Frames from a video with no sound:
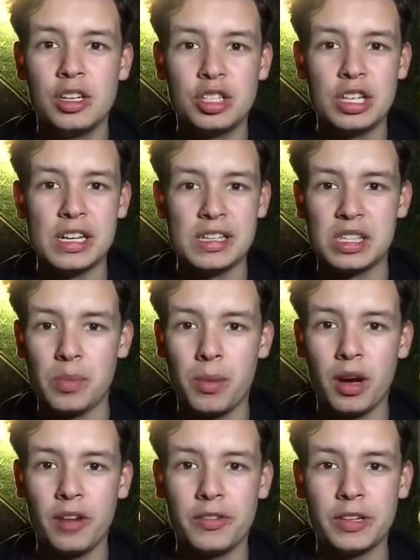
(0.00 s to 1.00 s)
She is the
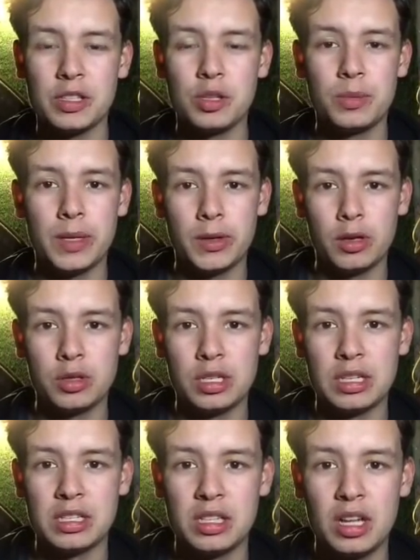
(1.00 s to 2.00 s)
perfect superhero.
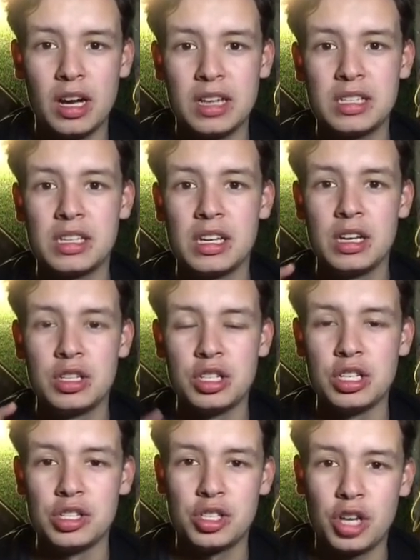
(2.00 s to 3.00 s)
She's nice,
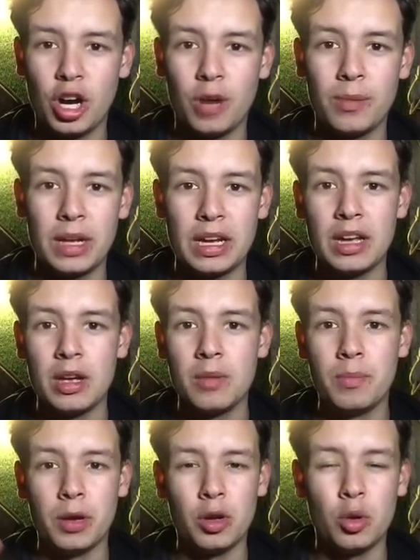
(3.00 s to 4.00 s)
she's charming,
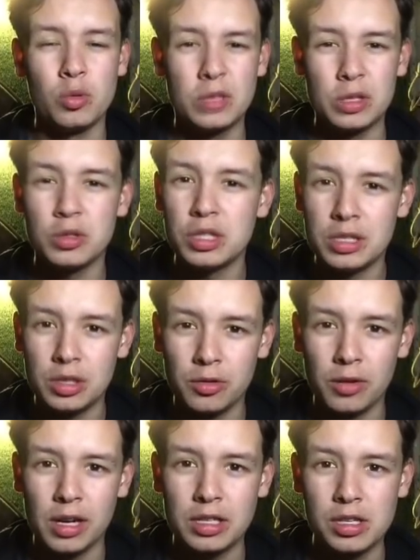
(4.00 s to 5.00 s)
but also she's
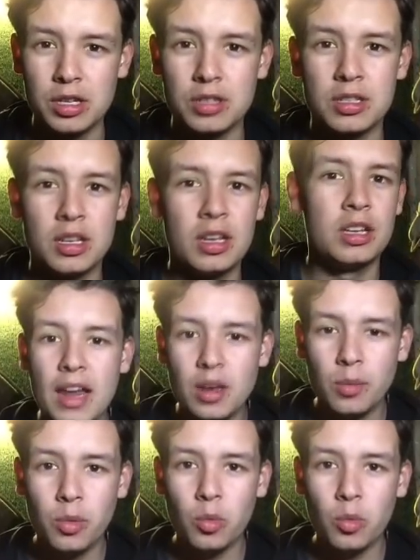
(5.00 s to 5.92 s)
courageous. Number